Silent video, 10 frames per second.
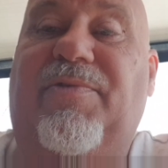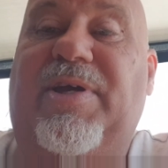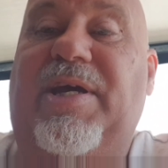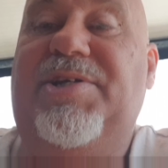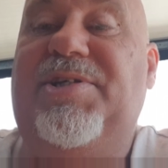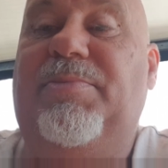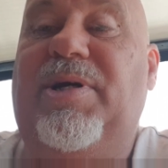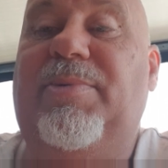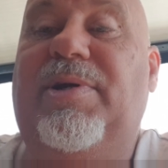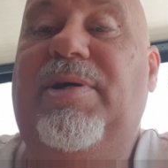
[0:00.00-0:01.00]
for cash at the
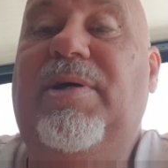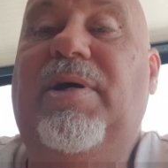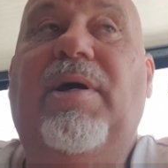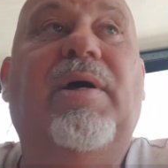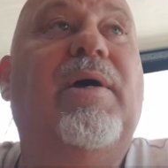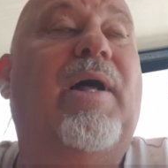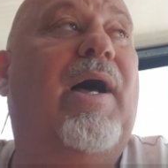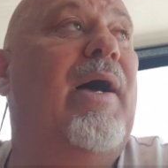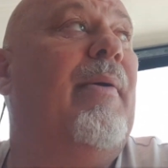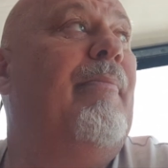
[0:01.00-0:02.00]
moment.
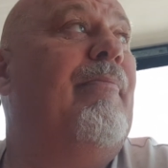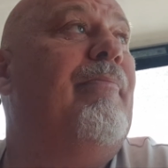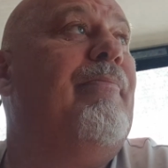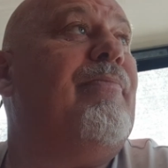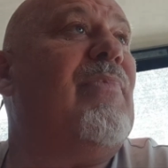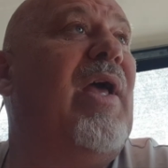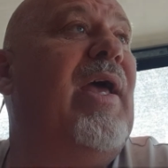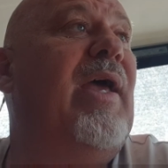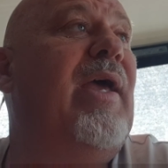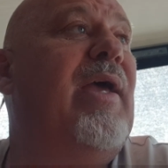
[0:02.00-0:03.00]
Um,
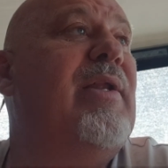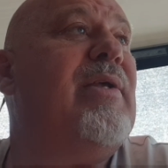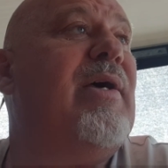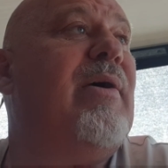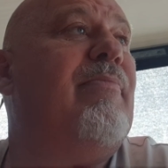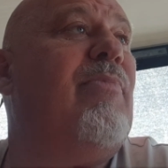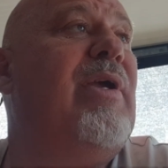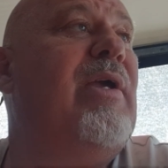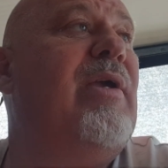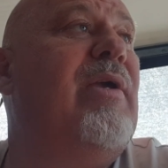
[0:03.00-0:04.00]
and um,
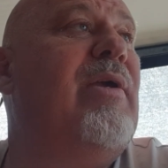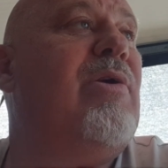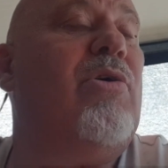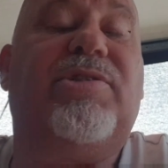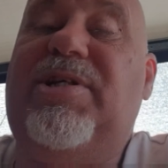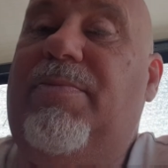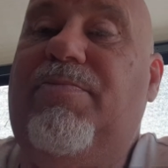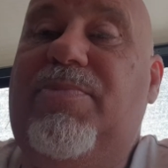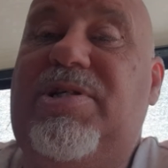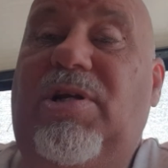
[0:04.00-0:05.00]
we cooked
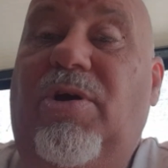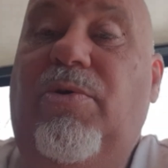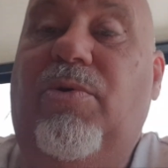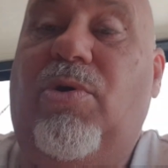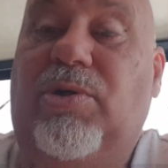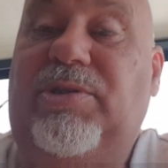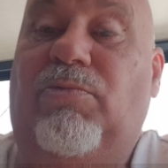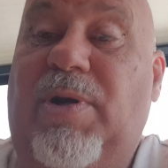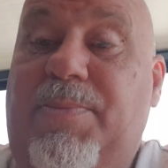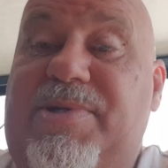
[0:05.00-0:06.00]
some slow cooked
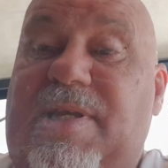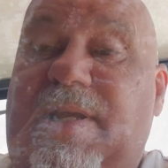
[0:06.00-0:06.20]
ribs